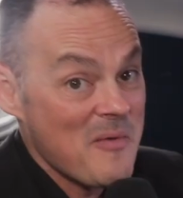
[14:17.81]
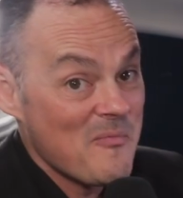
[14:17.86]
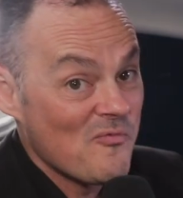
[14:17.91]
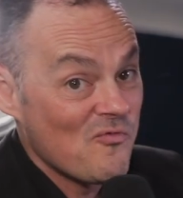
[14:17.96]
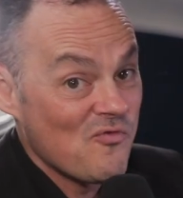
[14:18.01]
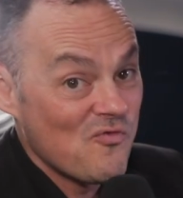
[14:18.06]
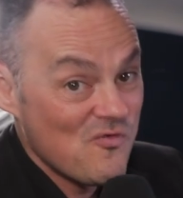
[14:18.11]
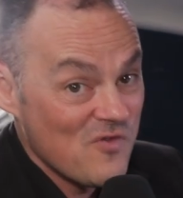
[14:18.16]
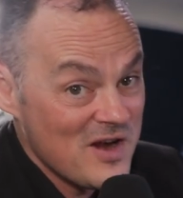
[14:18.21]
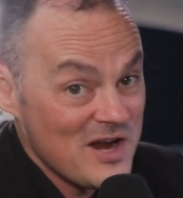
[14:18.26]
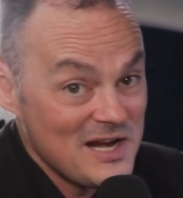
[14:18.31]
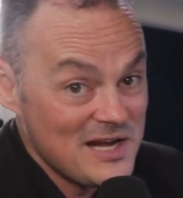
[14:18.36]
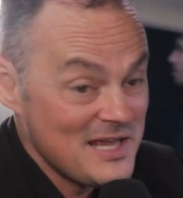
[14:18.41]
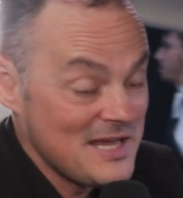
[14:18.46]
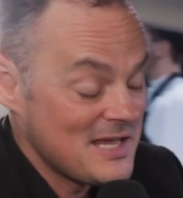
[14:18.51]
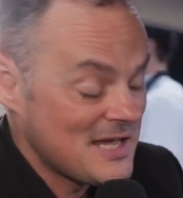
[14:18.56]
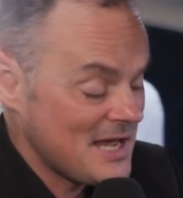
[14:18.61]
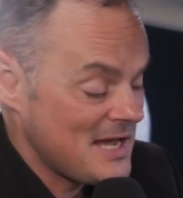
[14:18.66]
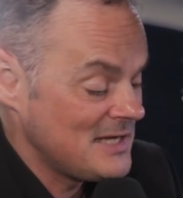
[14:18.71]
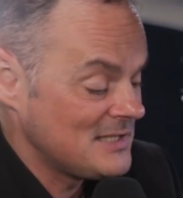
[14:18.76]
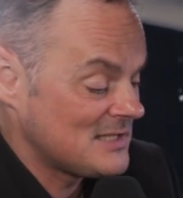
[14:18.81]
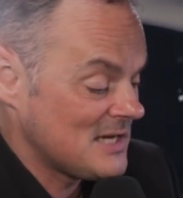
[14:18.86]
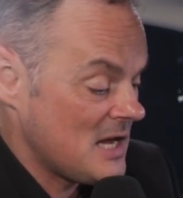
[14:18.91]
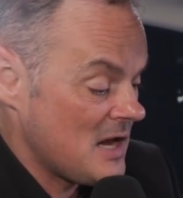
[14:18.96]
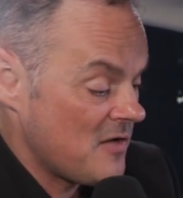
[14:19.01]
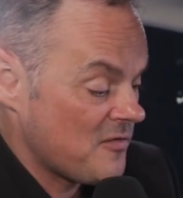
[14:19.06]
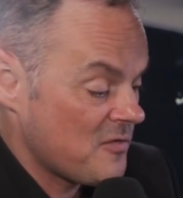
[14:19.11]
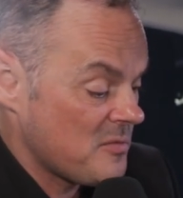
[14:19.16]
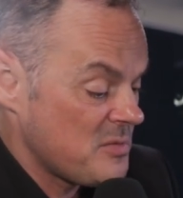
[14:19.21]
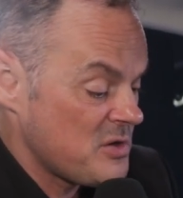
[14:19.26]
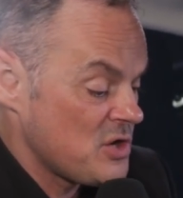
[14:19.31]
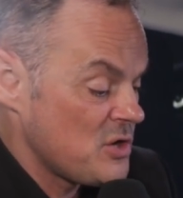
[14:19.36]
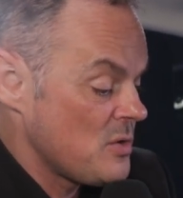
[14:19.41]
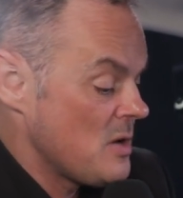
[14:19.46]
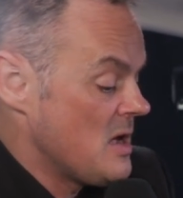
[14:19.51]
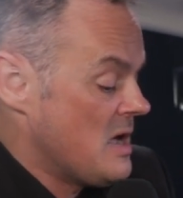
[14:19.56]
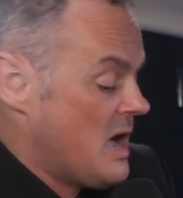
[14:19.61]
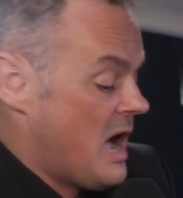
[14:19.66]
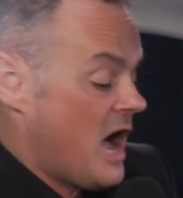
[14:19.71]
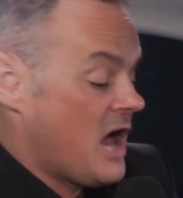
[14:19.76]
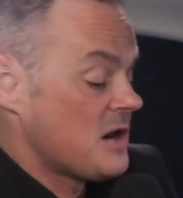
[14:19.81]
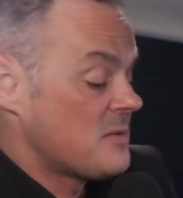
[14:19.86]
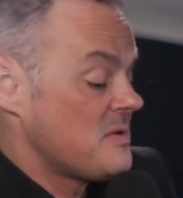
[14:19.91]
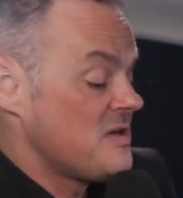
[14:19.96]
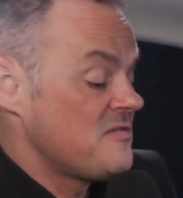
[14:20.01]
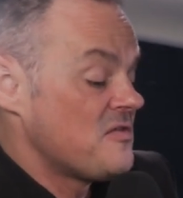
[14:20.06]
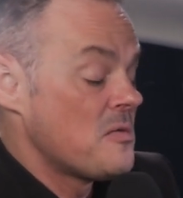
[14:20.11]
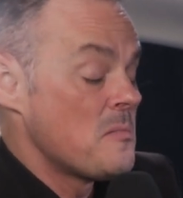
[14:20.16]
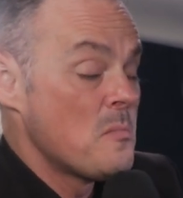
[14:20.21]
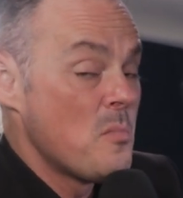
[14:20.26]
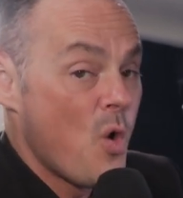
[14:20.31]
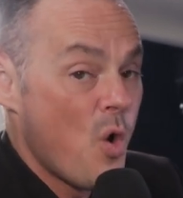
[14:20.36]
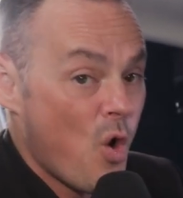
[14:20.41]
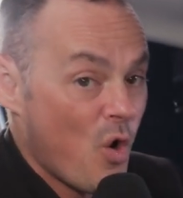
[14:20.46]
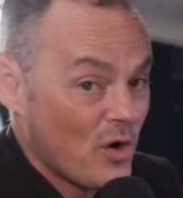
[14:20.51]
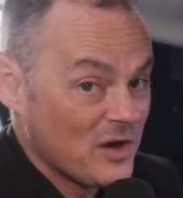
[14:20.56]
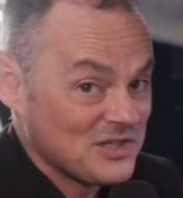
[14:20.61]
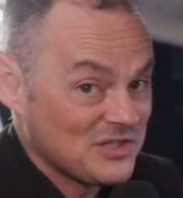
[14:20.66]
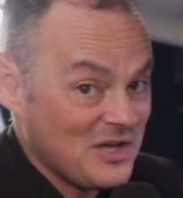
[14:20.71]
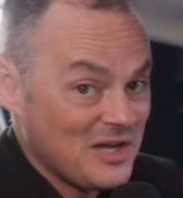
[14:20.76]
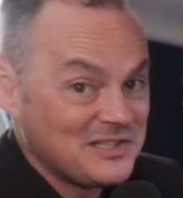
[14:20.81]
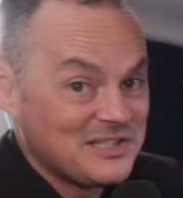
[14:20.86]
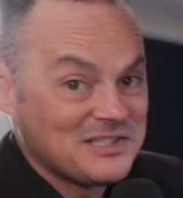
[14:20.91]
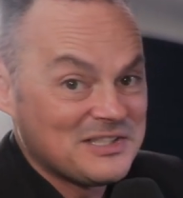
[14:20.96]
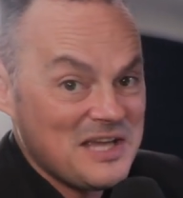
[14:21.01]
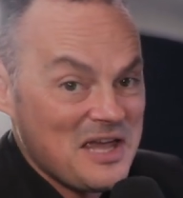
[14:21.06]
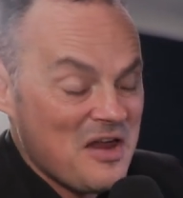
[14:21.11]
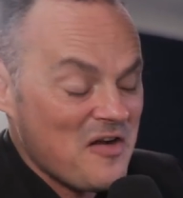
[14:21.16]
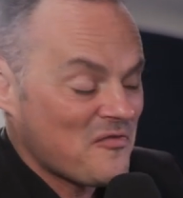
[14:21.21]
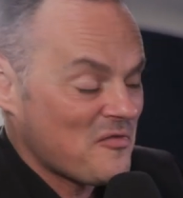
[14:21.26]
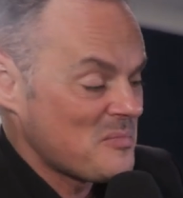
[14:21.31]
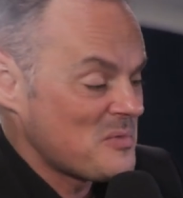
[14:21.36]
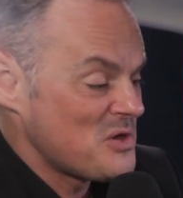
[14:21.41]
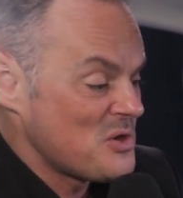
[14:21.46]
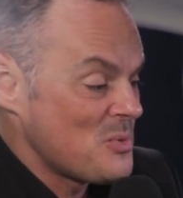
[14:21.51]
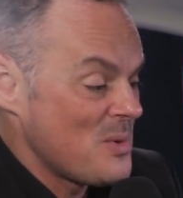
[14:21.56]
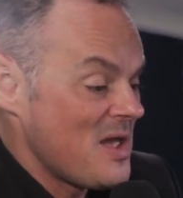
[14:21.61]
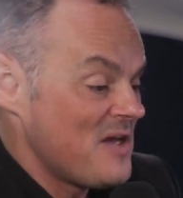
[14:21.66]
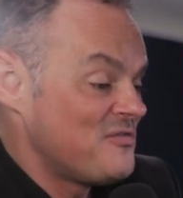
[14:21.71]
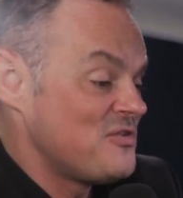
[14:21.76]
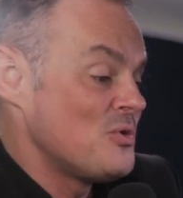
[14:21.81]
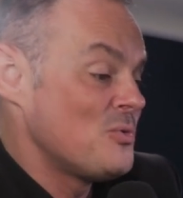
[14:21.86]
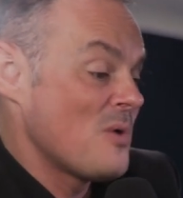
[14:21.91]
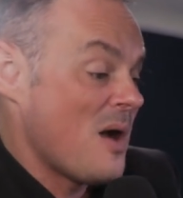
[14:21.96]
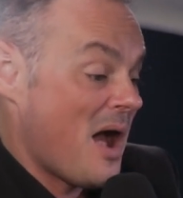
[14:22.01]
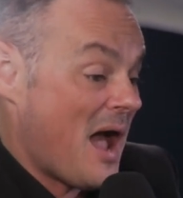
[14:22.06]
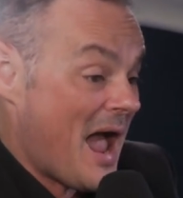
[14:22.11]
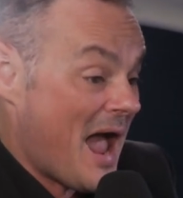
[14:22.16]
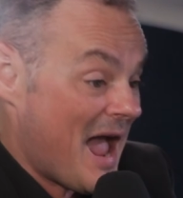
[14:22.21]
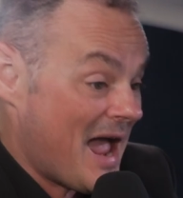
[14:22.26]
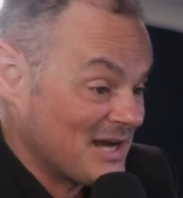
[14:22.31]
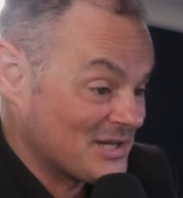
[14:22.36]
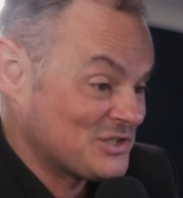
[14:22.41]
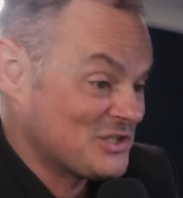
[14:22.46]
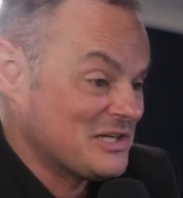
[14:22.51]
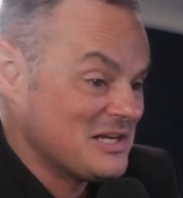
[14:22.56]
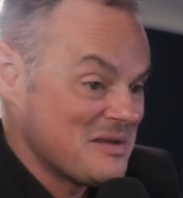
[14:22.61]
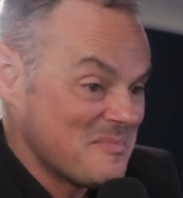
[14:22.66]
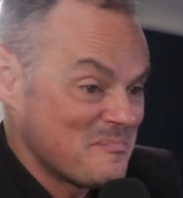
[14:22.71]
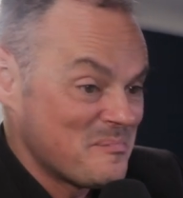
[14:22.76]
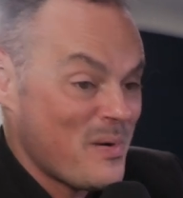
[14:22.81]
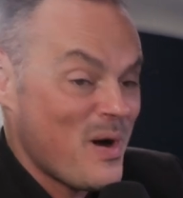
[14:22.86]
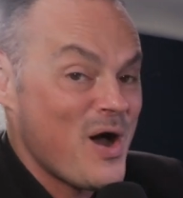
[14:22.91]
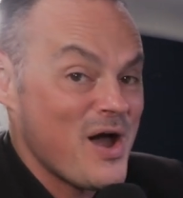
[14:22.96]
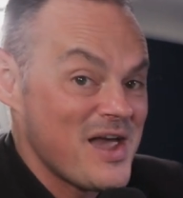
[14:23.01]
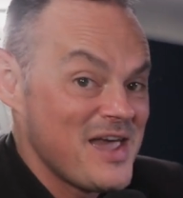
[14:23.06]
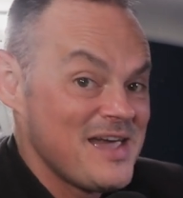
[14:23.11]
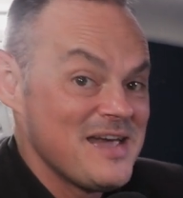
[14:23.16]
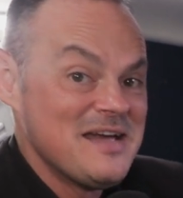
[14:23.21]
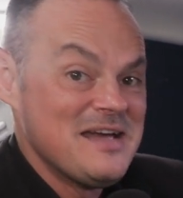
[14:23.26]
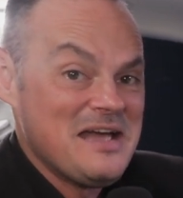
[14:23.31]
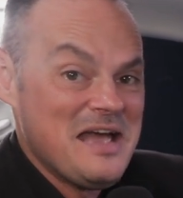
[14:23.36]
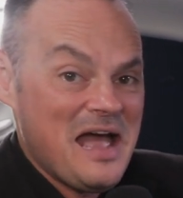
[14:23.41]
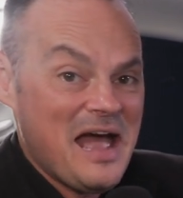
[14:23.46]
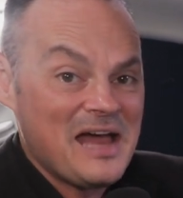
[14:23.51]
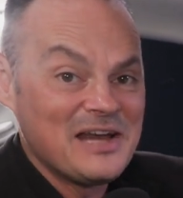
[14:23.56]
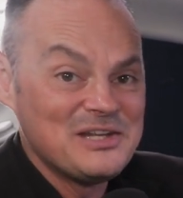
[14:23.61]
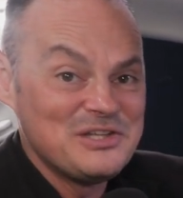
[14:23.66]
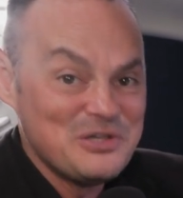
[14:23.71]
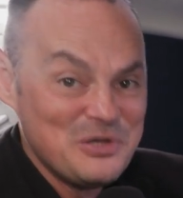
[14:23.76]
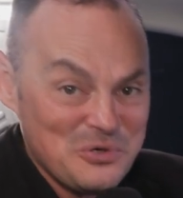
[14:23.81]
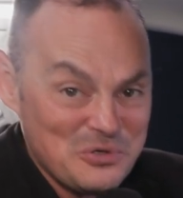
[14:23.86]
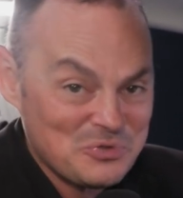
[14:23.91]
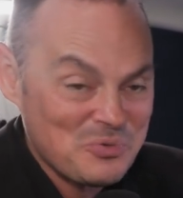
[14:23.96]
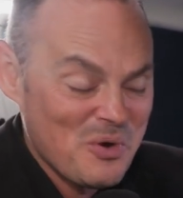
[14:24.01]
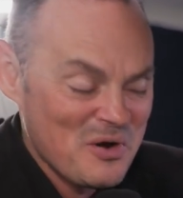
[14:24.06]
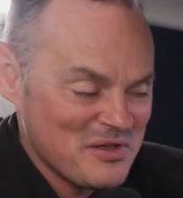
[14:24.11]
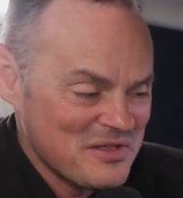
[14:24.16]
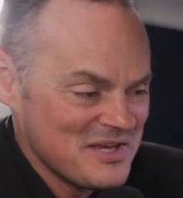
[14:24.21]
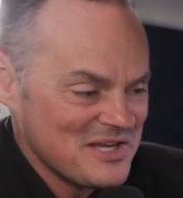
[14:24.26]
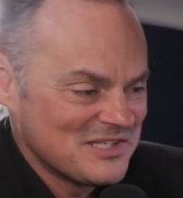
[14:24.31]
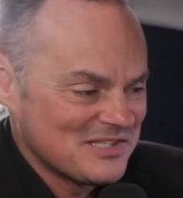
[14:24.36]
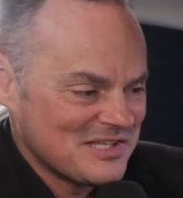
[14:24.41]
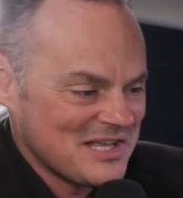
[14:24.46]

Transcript: am really keen to hear from you. And I'm even more excited to hear from you if you actually buy and use one of these